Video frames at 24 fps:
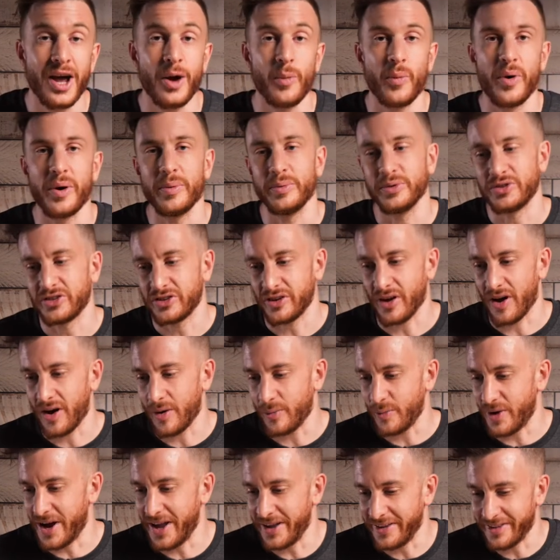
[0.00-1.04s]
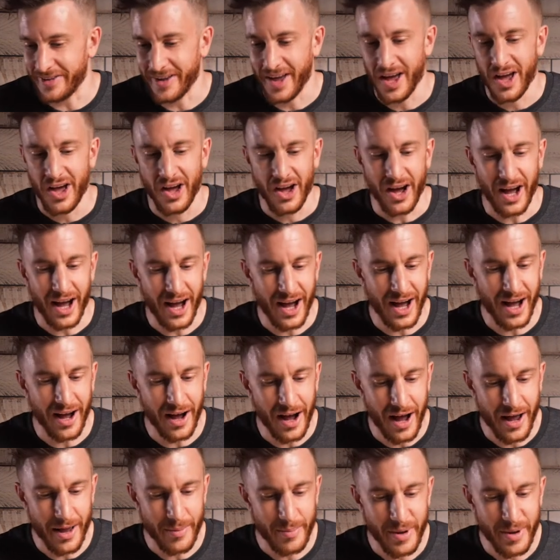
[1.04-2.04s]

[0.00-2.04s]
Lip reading: we would start with a